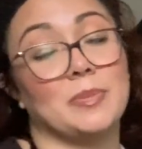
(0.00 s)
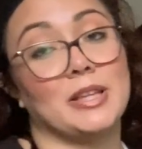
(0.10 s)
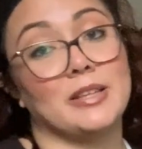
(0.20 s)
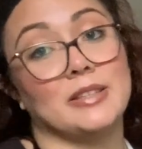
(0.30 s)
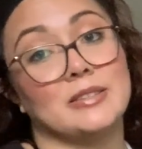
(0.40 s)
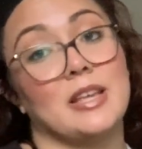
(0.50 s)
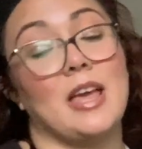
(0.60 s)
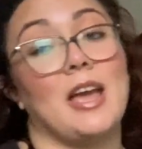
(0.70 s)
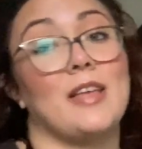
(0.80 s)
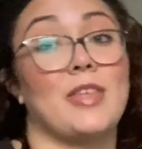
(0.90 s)
please
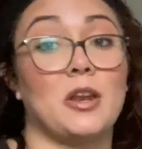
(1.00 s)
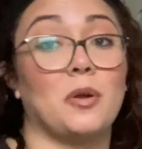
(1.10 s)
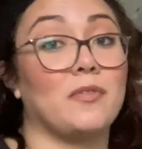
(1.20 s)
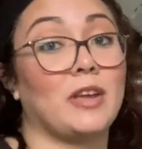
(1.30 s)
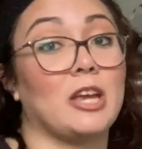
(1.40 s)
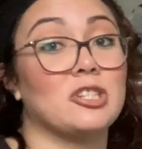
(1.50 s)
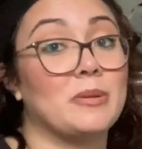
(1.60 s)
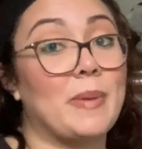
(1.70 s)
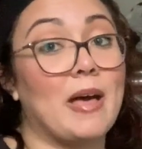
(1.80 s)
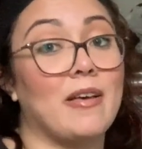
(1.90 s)
hit that notification
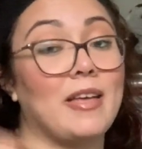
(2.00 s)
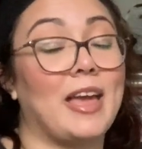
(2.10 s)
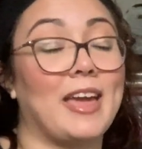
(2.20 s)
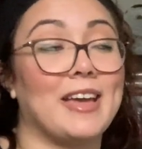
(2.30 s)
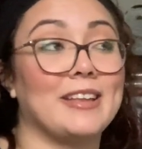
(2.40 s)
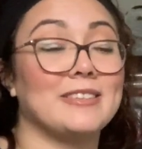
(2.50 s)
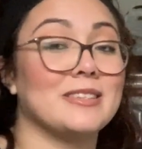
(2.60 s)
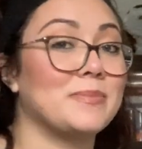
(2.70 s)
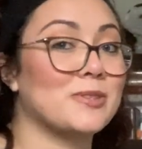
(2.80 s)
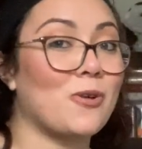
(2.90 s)
bell and
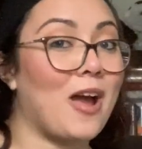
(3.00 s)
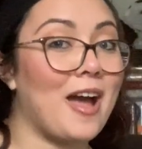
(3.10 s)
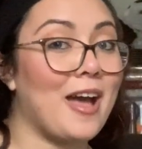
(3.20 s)
subscribe.